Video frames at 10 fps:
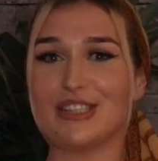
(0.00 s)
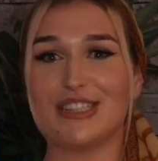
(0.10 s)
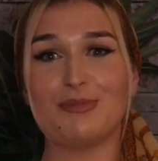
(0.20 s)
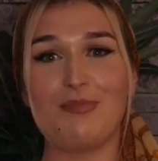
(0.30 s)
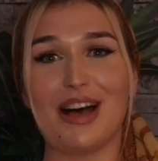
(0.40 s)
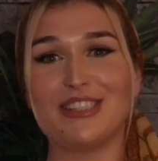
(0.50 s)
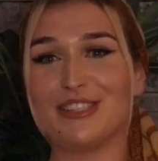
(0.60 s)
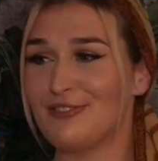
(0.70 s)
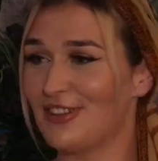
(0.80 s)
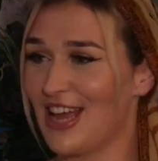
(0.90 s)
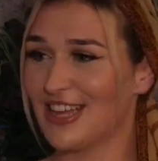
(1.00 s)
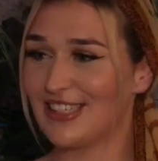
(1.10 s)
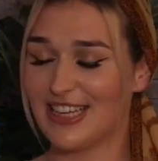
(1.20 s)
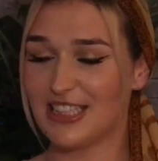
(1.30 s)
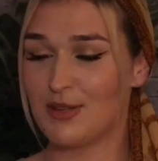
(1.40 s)
Because it's massive,
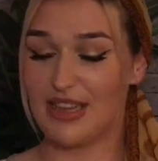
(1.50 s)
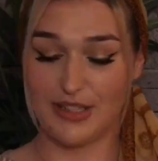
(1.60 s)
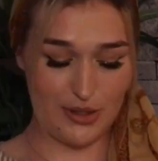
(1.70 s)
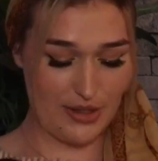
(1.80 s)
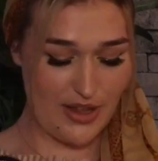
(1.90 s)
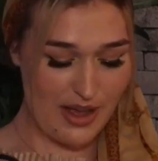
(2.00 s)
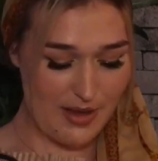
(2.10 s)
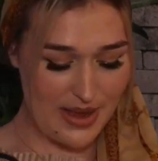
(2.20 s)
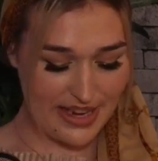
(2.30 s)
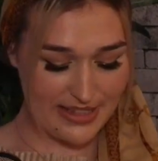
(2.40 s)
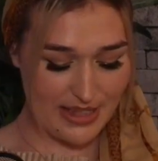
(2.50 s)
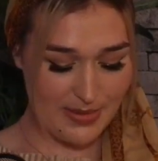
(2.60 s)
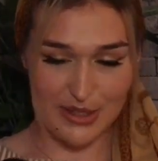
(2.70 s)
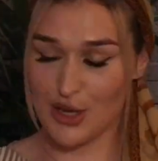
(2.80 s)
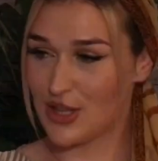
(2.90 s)
like, sentimental meaning to
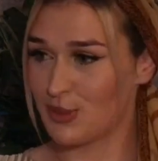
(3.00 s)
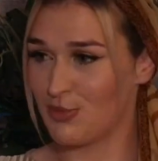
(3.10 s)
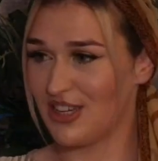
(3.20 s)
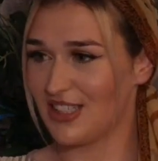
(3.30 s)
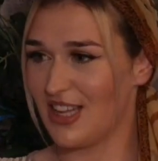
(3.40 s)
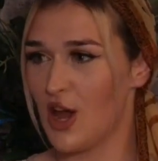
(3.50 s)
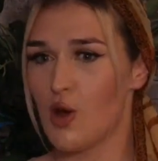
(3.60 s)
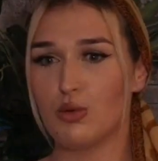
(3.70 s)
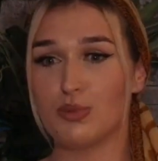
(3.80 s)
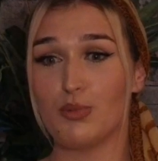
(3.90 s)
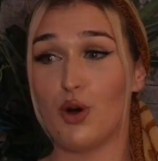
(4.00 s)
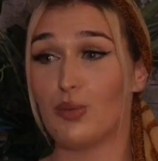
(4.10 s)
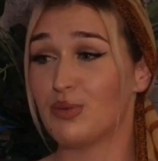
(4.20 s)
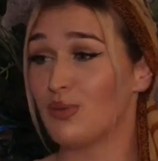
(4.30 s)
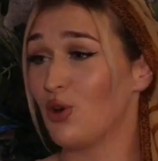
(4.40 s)
me. So this bracelet was
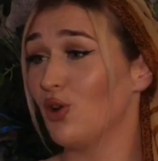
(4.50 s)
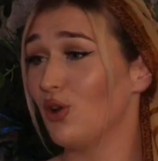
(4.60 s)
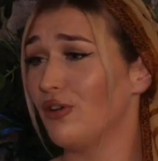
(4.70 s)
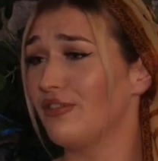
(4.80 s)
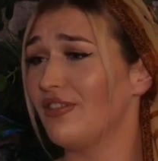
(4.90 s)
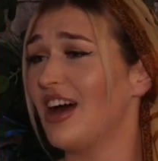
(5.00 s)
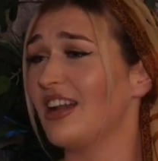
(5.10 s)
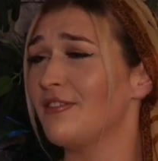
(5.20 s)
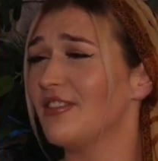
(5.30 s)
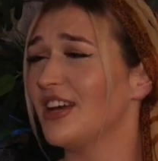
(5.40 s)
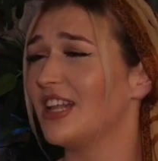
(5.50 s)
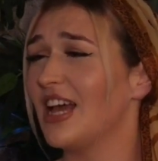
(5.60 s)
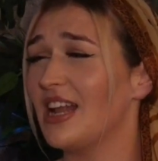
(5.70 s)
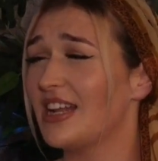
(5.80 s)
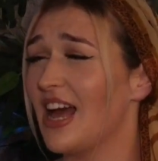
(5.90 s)
bought with pure love, and I feel
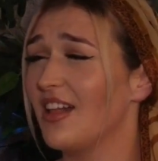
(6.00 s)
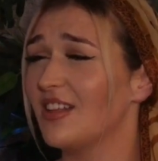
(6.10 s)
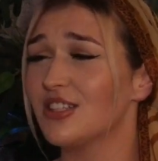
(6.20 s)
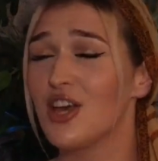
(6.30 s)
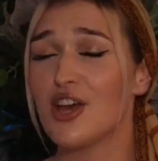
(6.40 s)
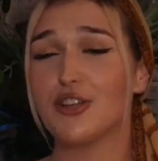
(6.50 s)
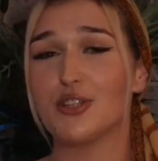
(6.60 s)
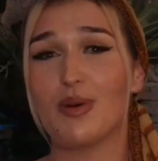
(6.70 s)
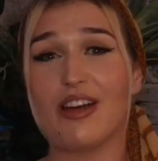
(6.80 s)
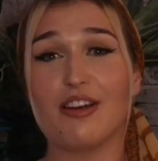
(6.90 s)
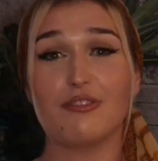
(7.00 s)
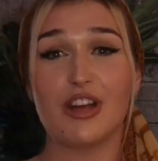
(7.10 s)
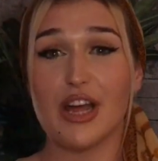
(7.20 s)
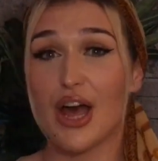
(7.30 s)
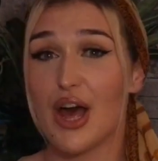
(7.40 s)
like, and necklace. So wherever
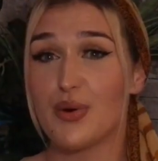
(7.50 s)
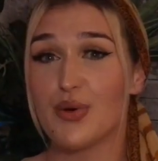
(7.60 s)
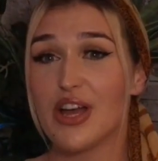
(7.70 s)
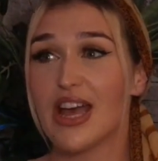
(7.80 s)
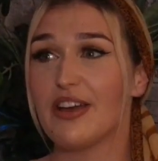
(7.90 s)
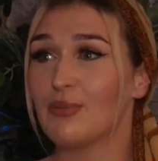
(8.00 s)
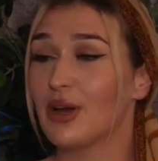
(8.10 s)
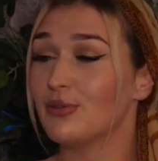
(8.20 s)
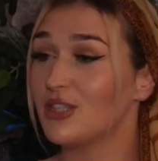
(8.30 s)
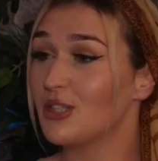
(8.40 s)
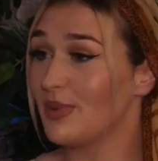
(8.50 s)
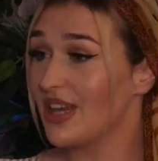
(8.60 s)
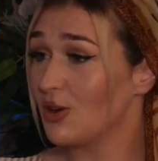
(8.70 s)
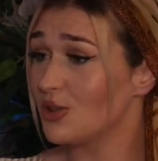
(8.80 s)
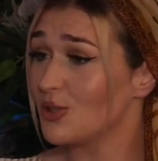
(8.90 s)
I go, if I'm going to
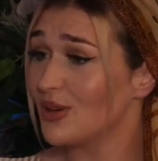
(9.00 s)
speak or